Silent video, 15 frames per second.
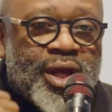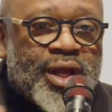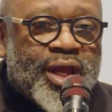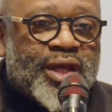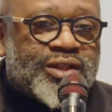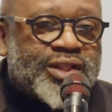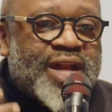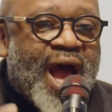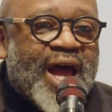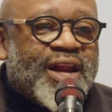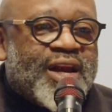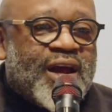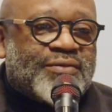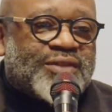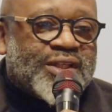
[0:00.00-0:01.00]
it's not
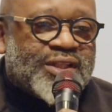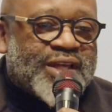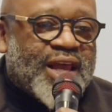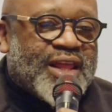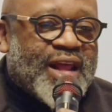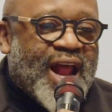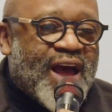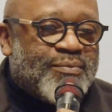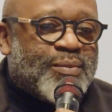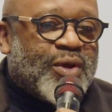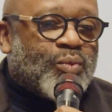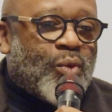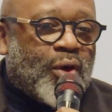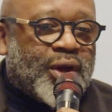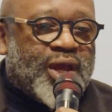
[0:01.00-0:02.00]
enough to say that I've
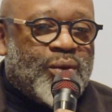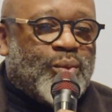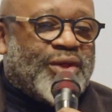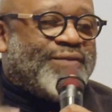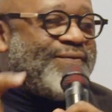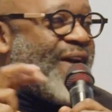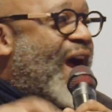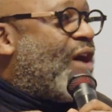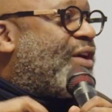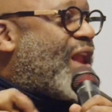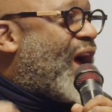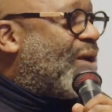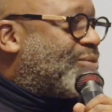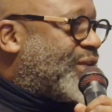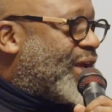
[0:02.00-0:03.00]
been working with found
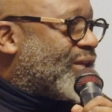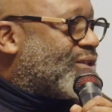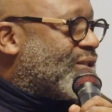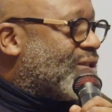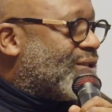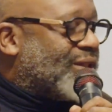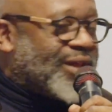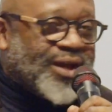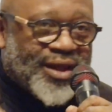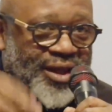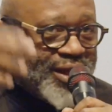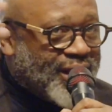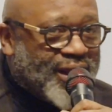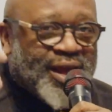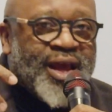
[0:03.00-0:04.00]
objects.
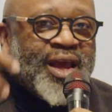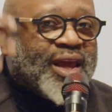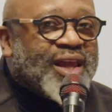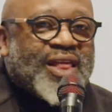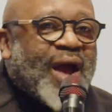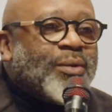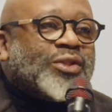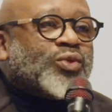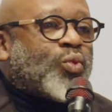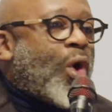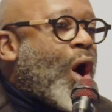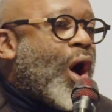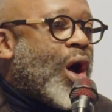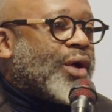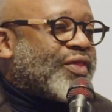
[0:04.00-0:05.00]
That was
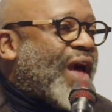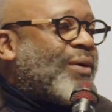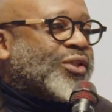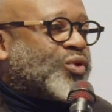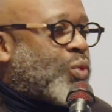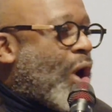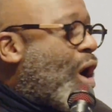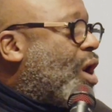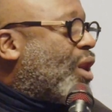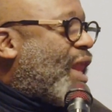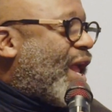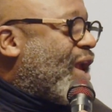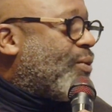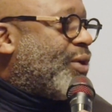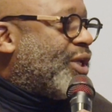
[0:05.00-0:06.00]
wrong. That was wrong
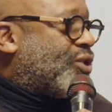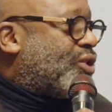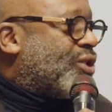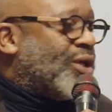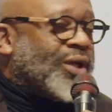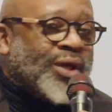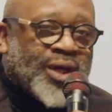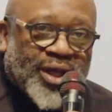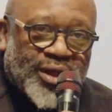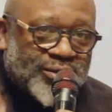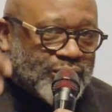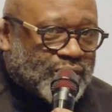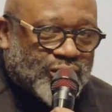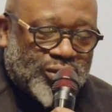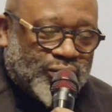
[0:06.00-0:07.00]
language
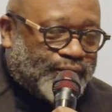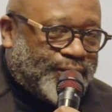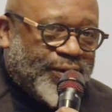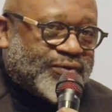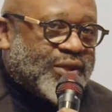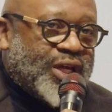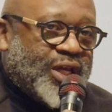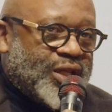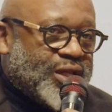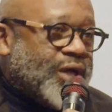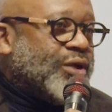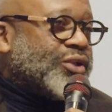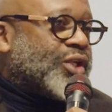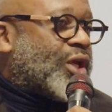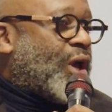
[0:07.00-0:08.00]
15
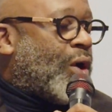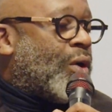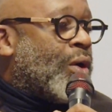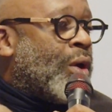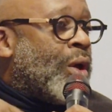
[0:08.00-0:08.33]
years ago.